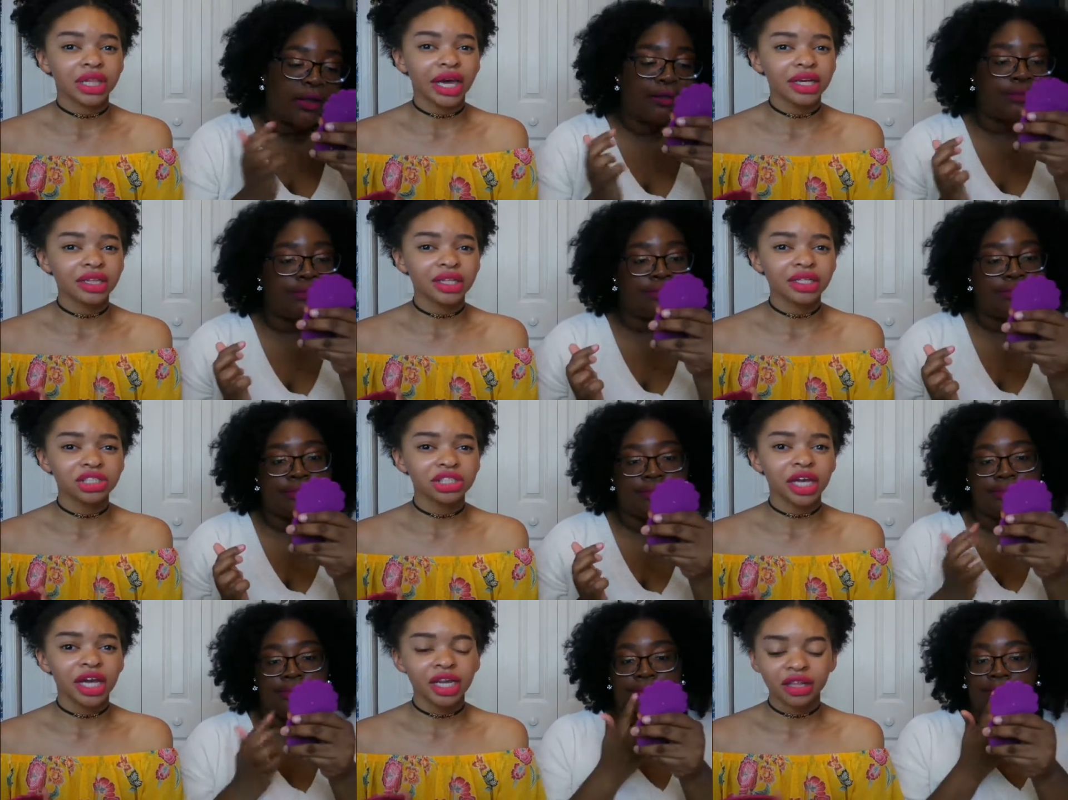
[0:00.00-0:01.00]
Speaker 1: like this
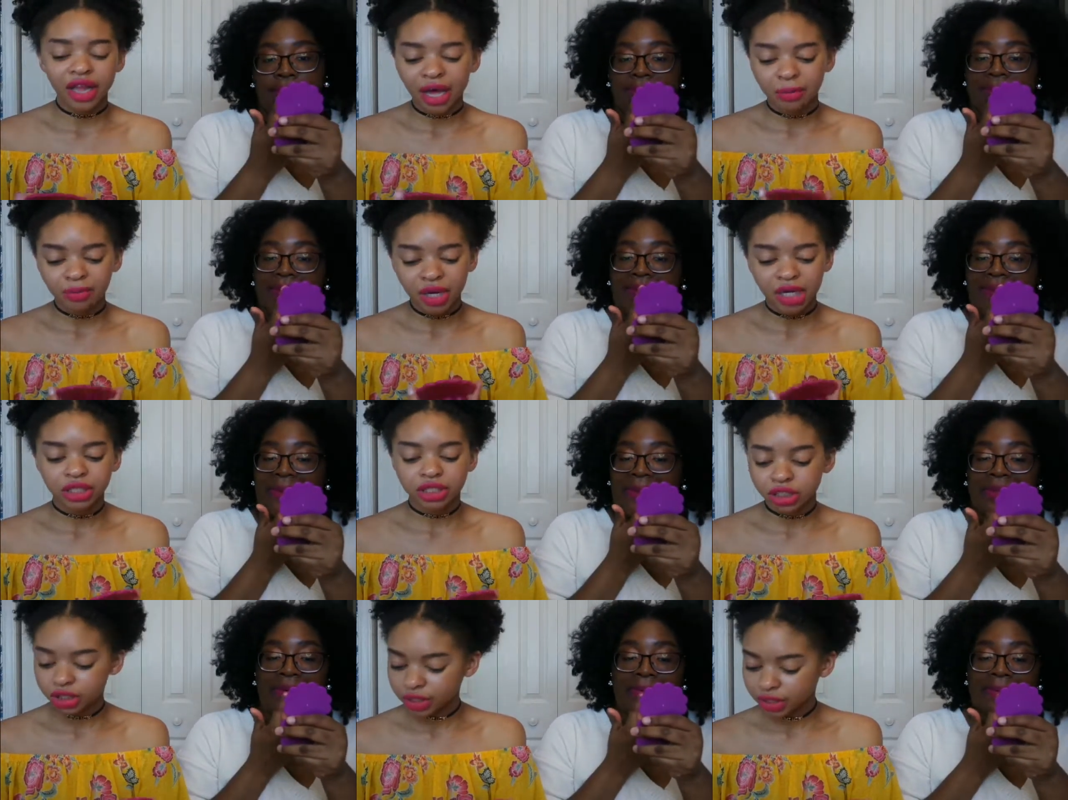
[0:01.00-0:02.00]
shade that
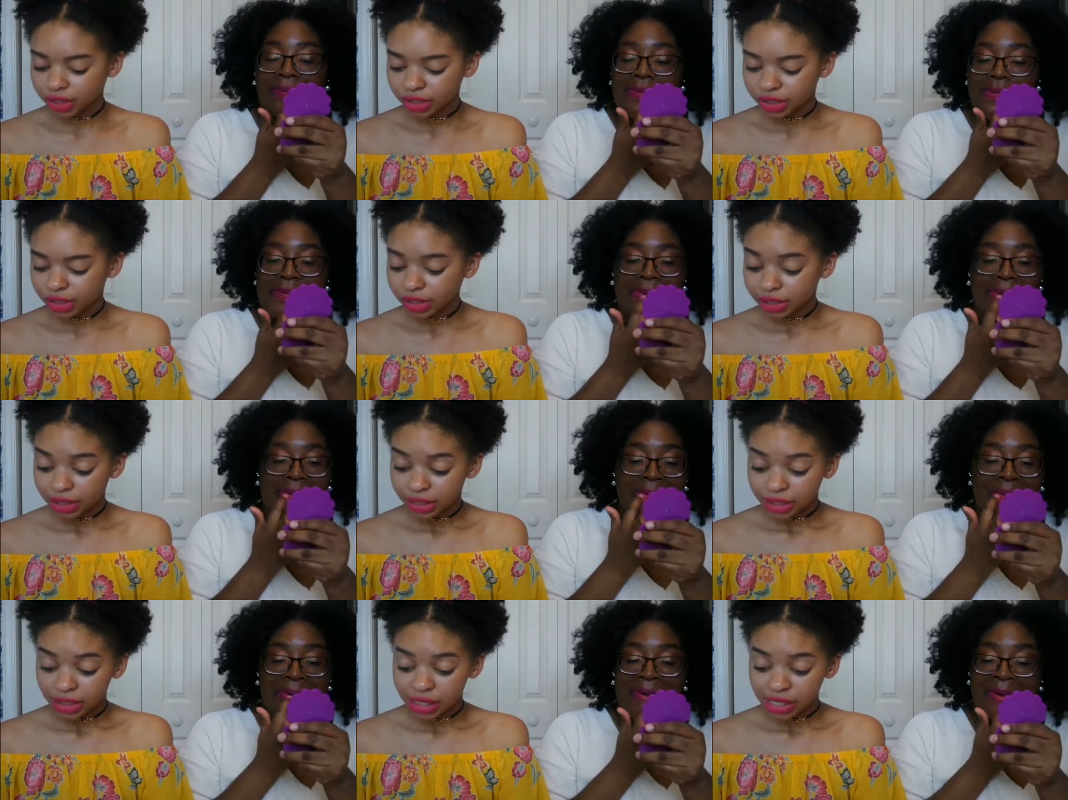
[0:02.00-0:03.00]
much.
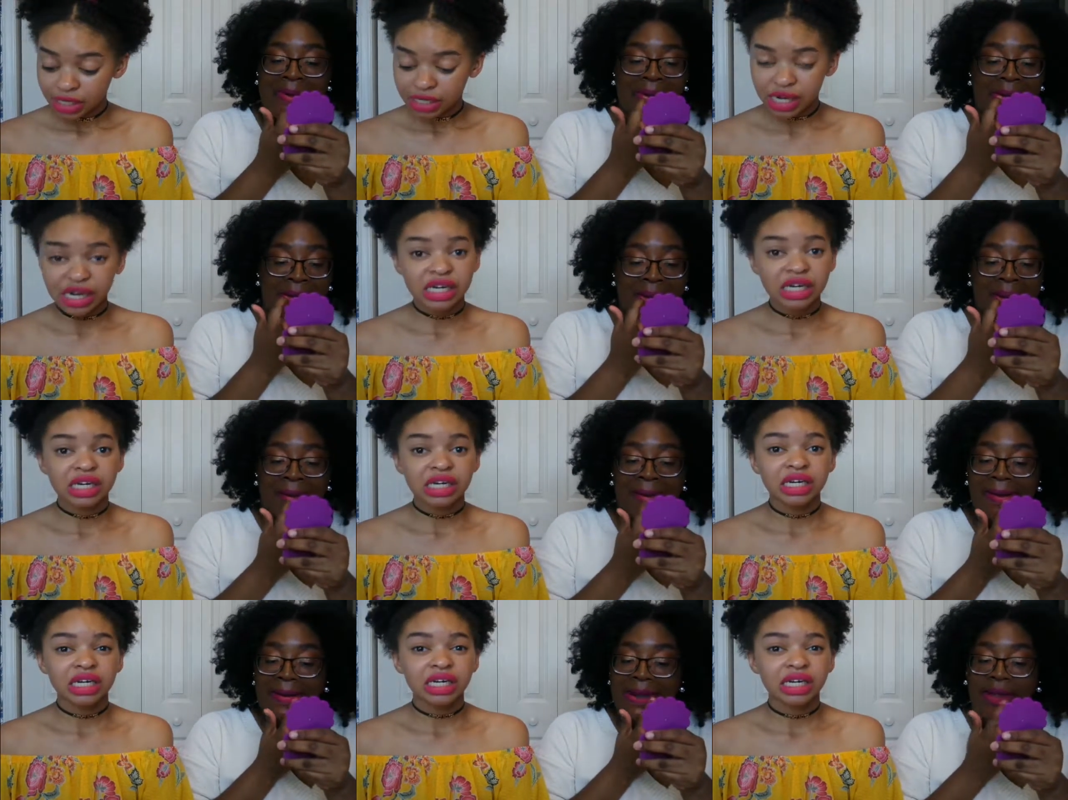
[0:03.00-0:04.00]

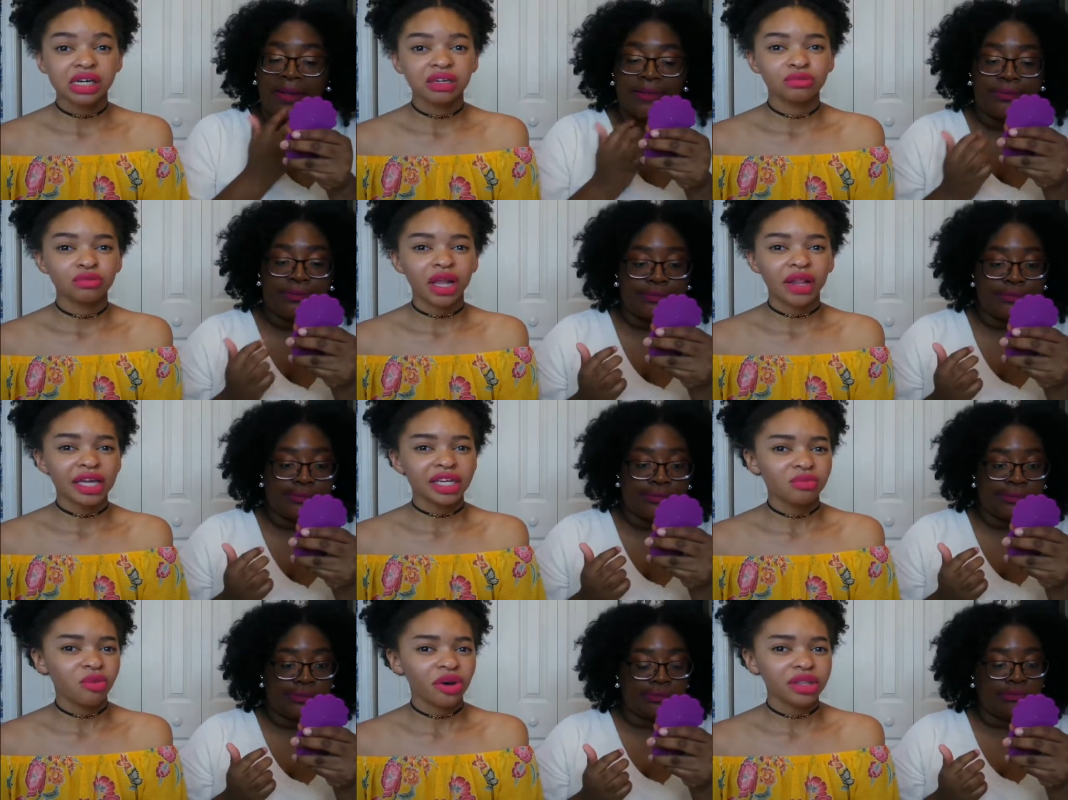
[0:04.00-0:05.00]
I
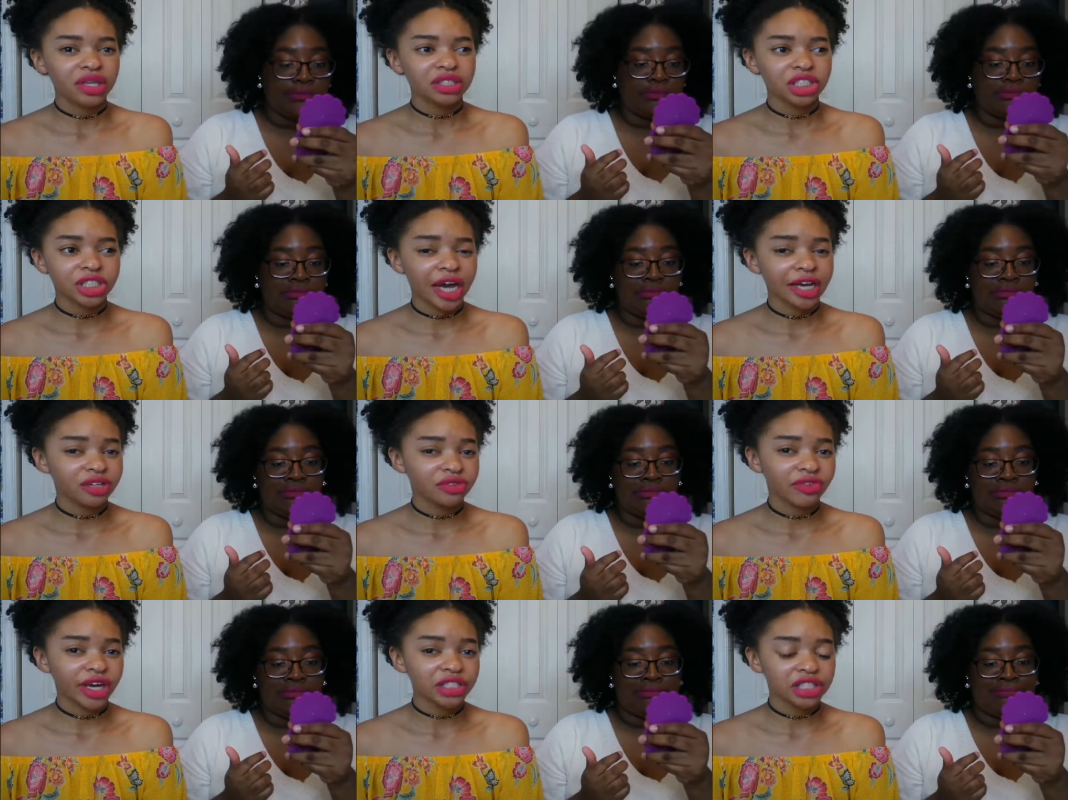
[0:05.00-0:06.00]
like it more than Shy
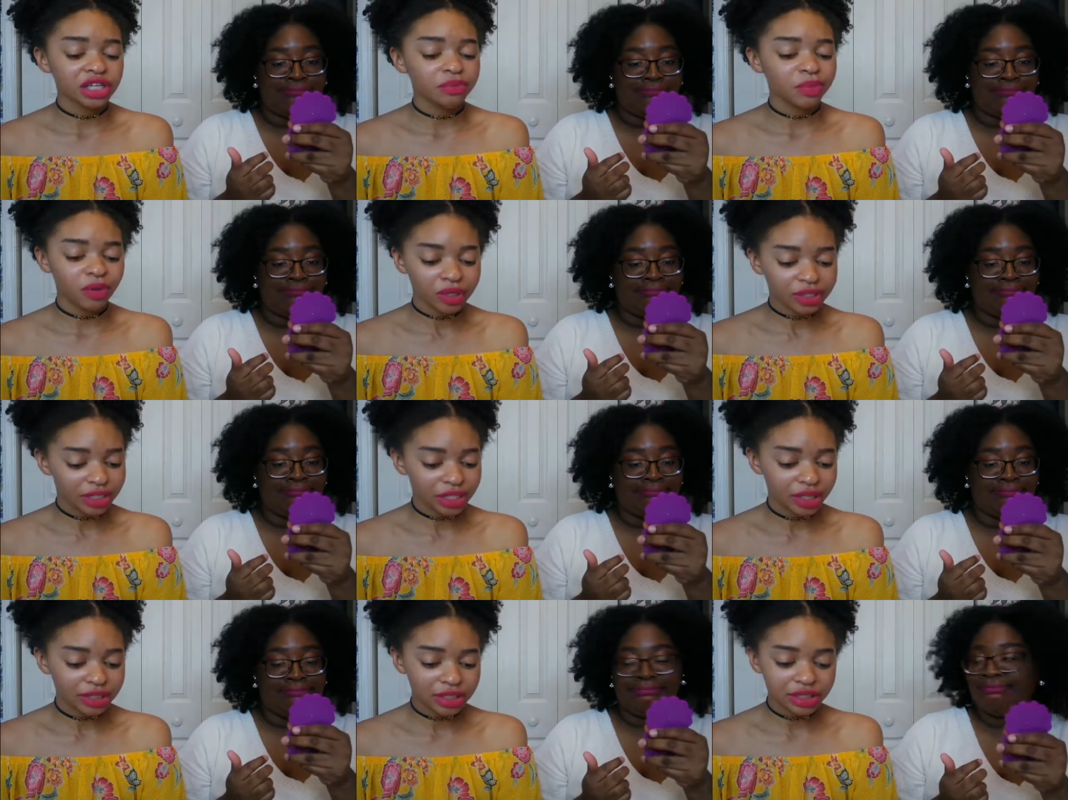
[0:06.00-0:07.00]
Confession, but once
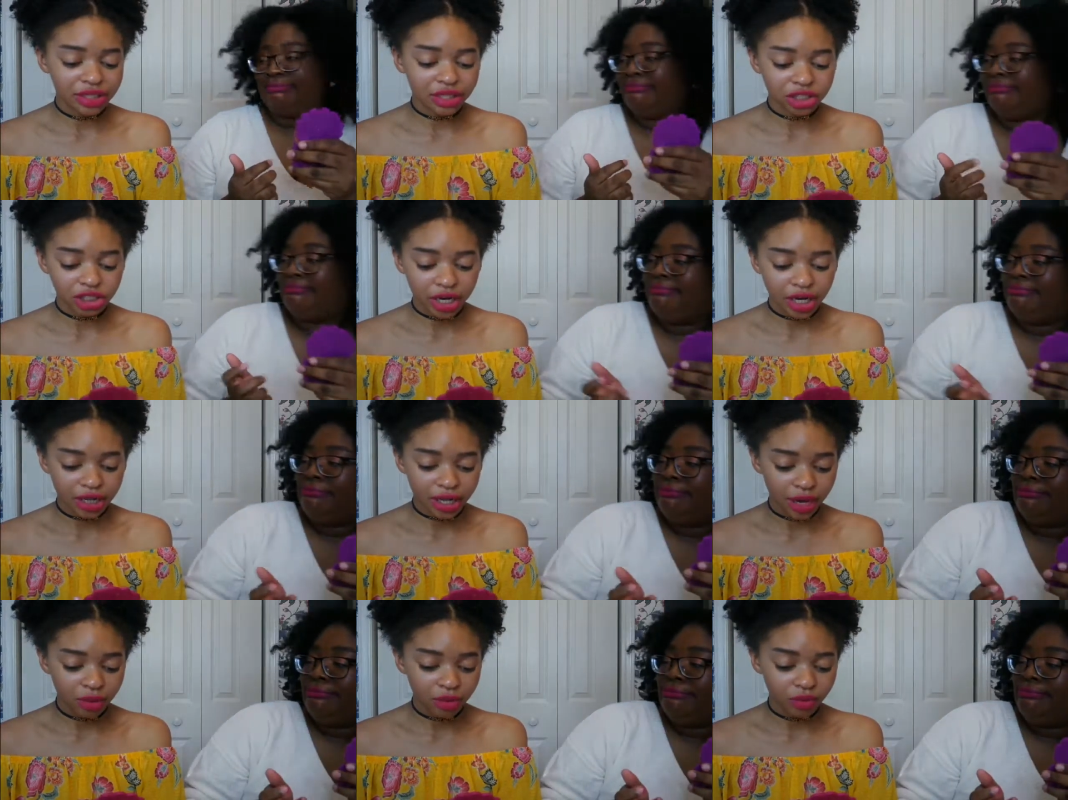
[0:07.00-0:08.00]
again, this isn't a shade
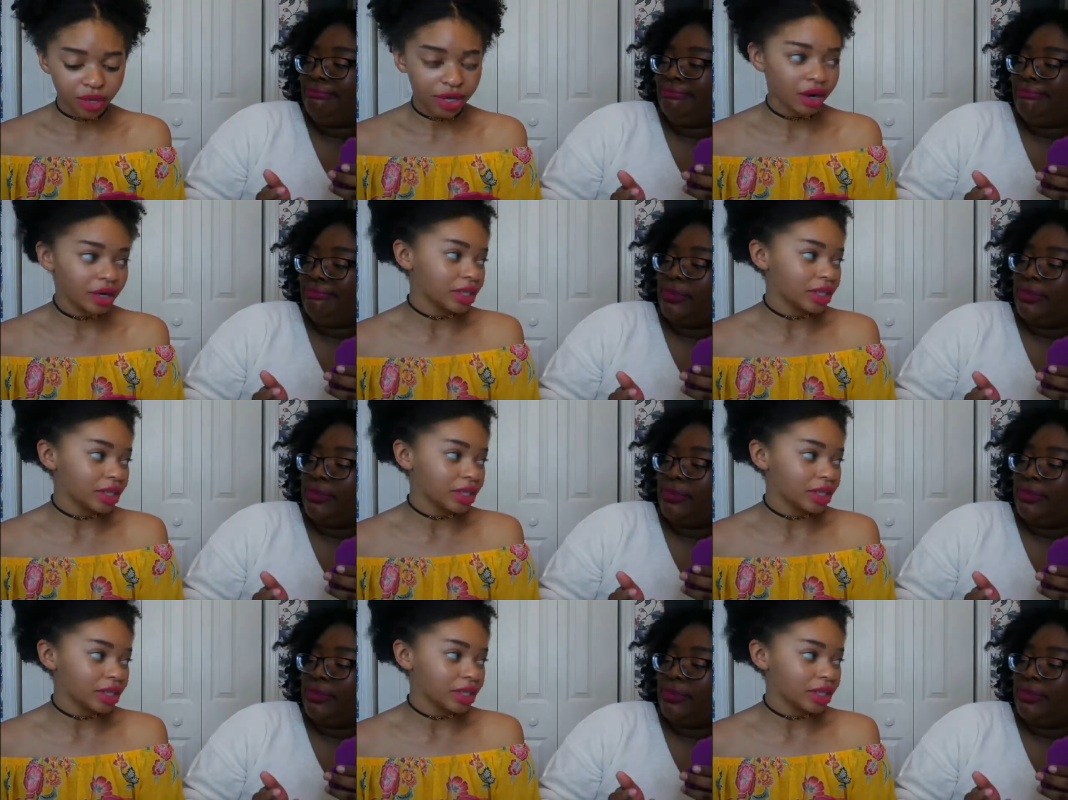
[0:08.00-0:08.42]
that I would wear